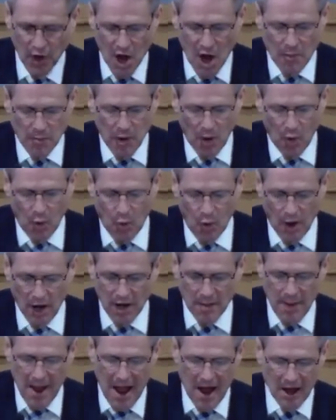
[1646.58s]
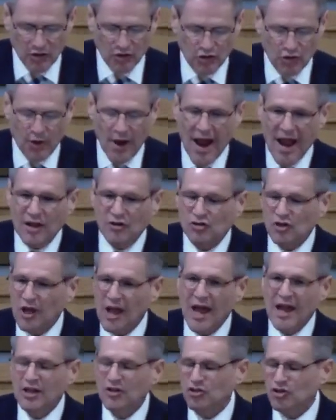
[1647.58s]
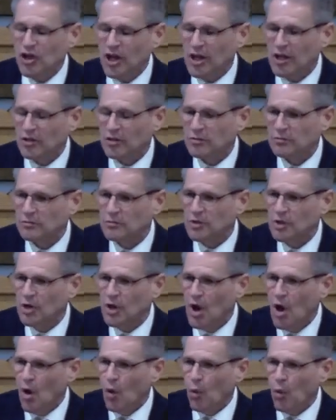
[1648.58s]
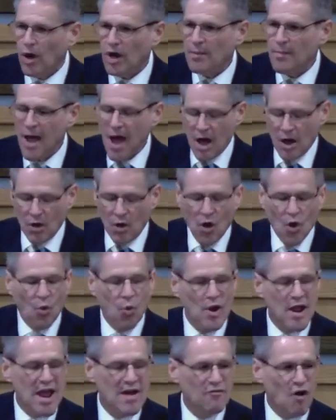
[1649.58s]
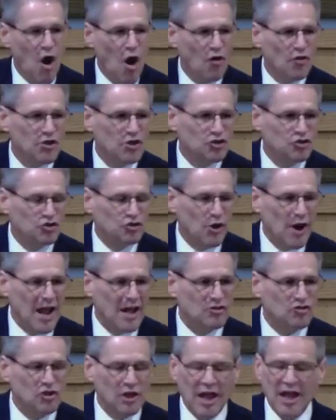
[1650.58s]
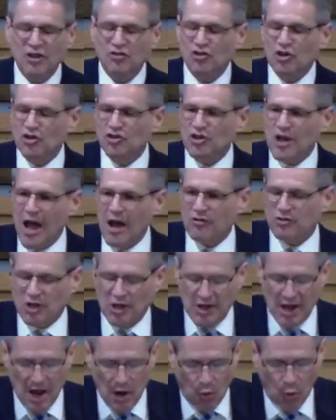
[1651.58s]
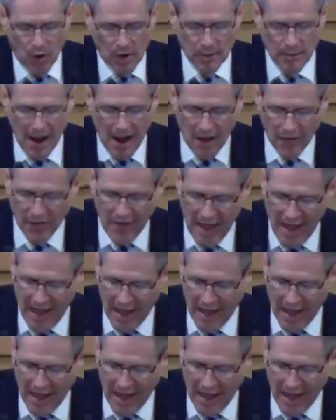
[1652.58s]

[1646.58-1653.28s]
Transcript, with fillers: But what about translation? What about, we have all these translations out today. What about that?